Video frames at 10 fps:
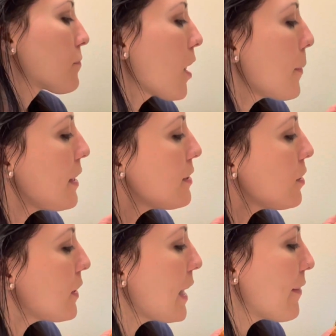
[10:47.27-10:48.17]
I mean, these don't
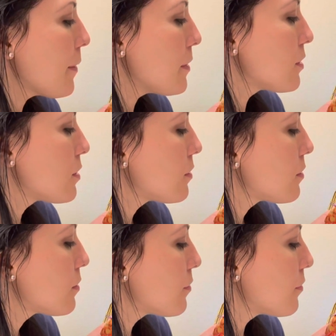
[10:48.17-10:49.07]
really have that
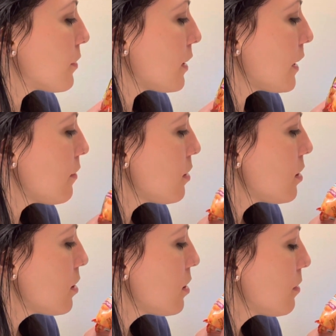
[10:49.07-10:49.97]
much
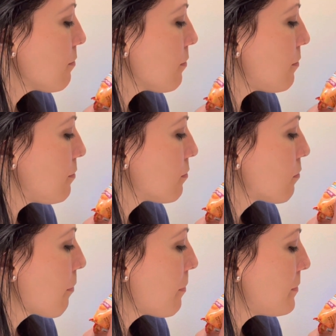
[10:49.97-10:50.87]
flavor.
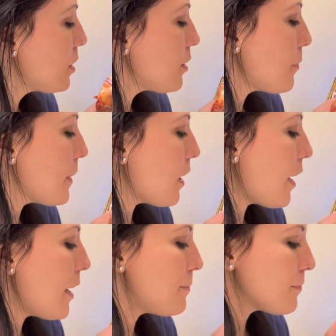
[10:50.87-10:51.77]
They're a little bit
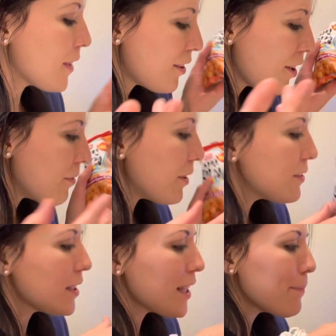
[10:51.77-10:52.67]
hot. Oh no, there's
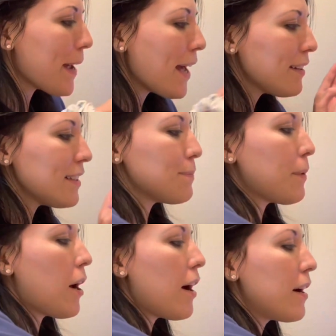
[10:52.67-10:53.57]
nothing bad in this
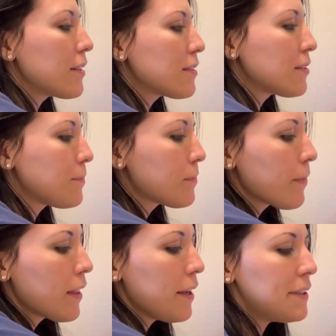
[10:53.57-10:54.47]
box.
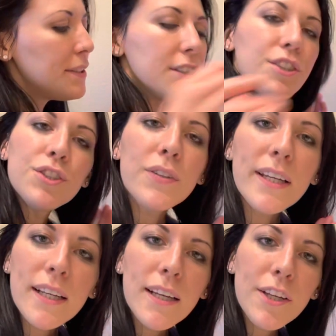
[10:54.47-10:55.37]
Did you
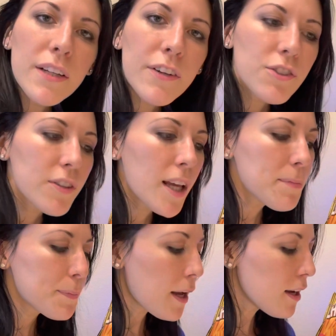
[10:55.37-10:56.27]
get a Universal
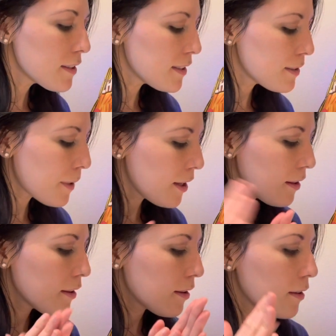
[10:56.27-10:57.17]
Yums box this month?
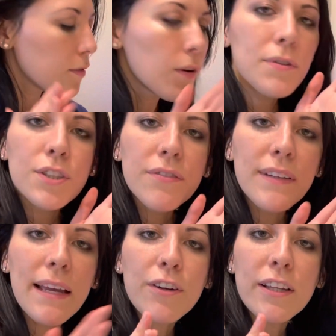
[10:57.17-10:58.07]
What was your
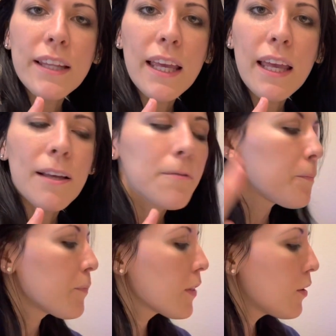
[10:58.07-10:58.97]
favorite thing?
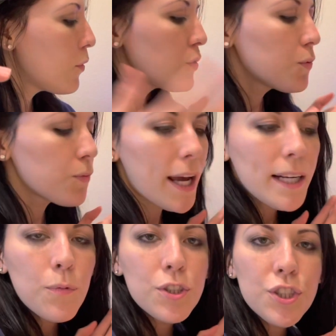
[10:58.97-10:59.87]
Which
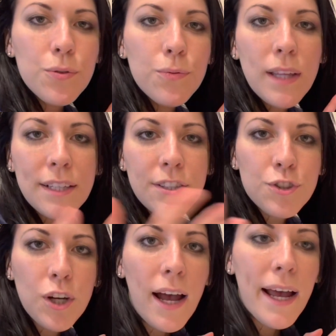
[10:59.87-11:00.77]
item would you like to
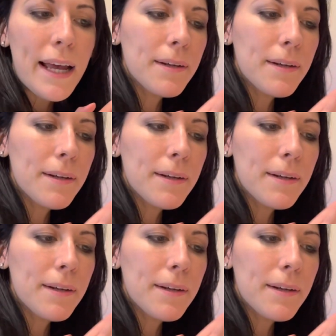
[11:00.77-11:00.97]
try?